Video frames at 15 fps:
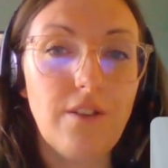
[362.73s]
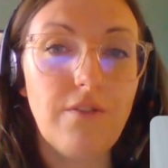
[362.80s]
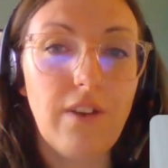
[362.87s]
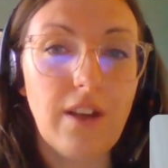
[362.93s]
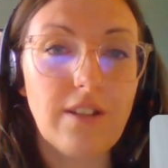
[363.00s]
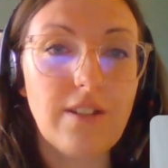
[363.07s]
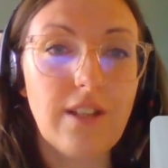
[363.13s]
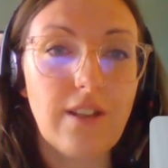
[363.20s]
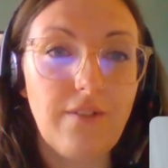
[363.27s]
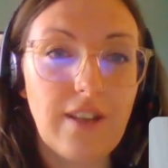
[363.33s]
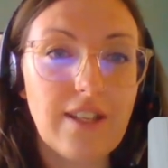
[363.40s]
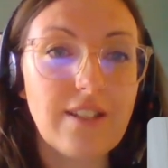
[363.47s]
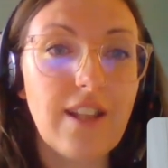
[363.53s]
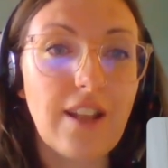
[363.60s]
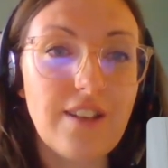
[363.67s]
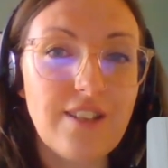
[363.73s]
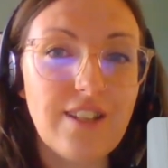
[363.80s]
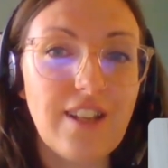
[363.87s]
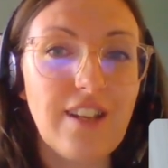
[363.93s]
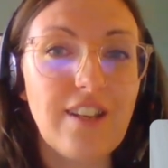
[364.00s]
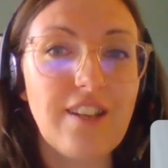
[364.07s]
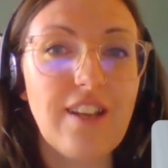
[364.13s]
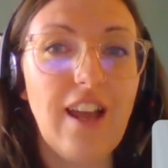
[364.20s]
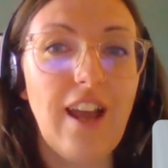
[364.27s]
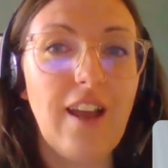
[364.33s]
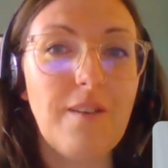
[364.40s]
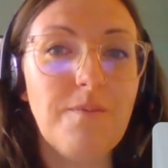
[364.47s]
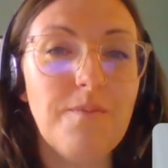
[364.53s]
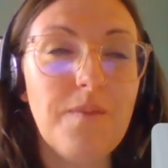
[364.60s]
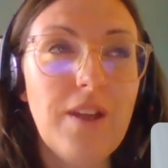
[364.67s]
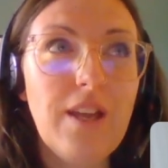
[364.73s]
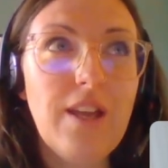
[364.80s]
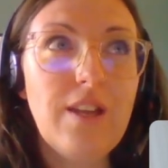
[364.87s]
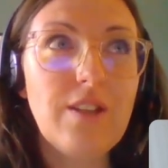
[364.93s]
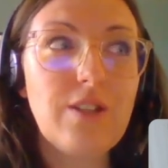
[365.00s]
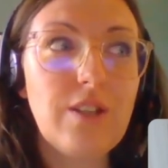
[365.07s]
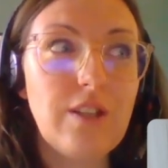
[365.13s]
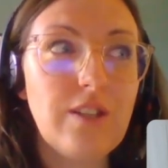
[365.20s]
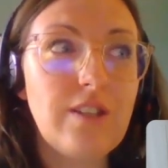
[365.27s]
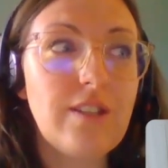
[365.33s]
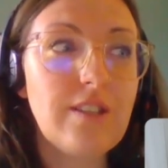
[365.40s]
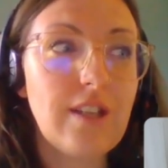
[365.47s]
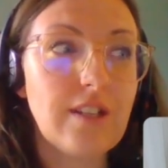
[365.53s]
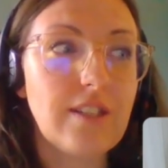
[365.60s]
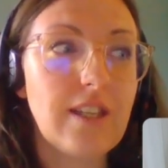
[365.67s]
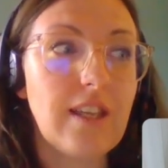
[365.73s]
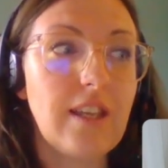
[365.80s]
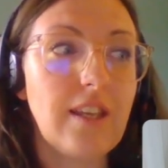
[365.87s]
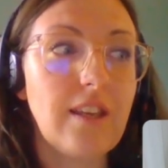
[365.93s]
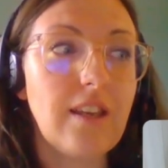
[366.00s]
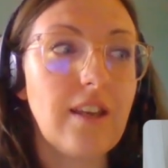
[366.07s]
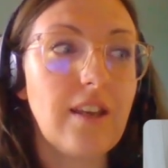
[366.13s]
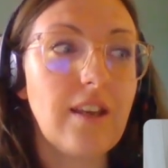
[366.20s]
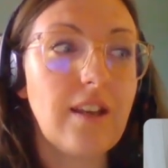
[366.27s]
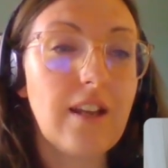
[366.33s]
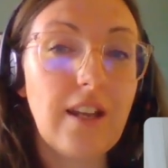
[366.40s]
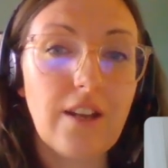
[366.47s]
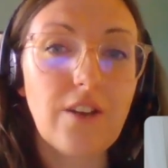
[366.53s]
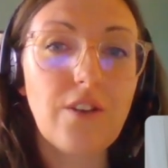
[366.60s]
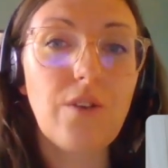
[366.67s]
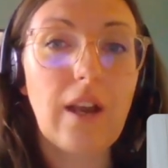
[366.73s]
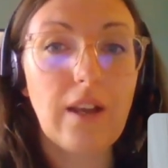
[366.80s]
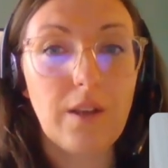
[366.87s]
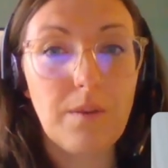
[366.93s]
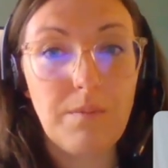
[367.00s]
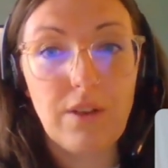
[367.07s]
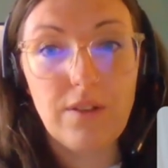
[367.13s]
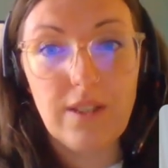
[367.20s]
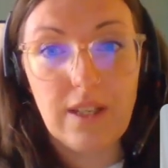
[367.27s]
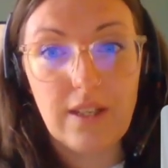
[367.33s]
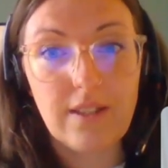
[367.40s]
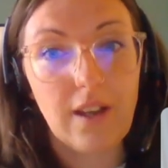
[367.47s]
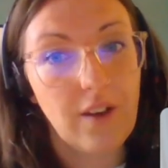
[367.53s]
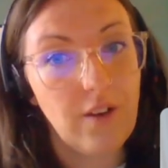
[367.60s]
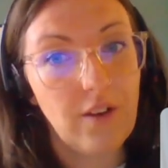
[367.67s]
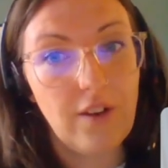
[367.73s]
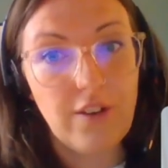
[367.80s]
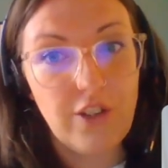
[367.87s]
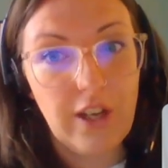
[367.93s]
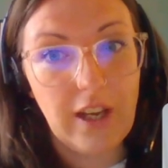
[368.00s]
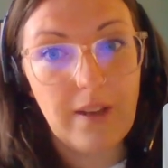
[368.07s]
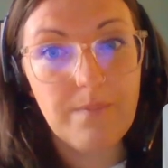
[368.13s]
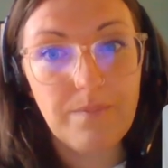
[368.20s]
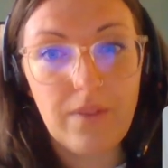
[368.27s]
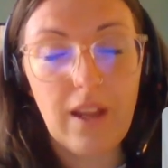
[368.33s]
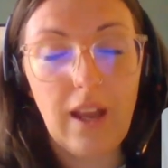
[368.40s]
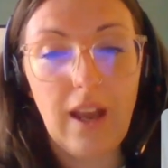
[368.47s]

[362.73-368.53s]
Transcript: the University of East London to study clinical and community psychology.